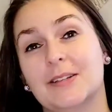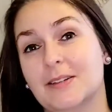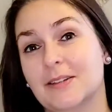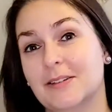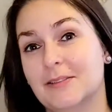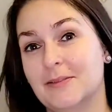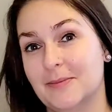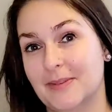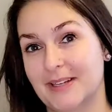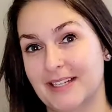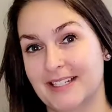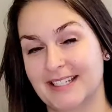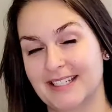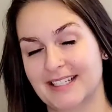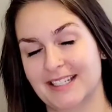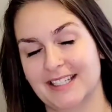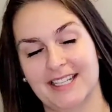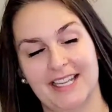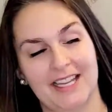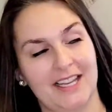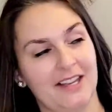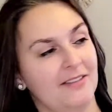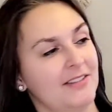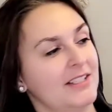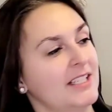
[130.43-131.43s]
my
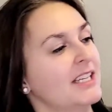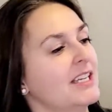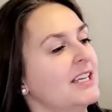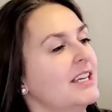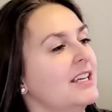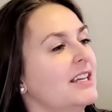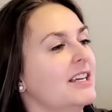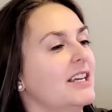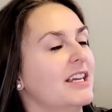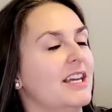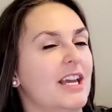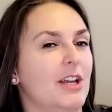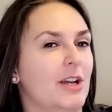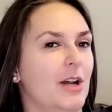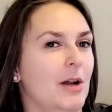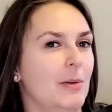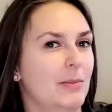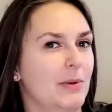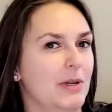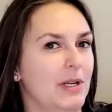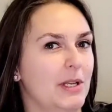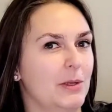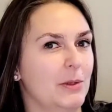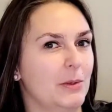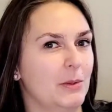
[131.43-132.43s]
sleeves. It got
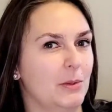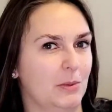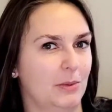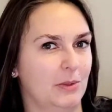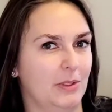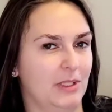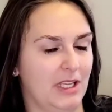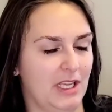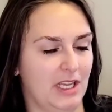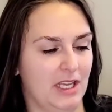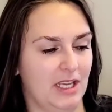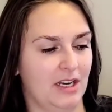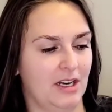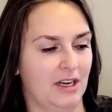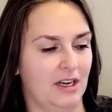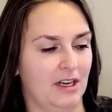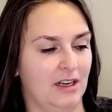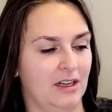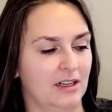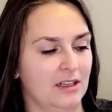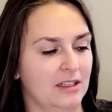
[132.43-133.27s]
pretty cool here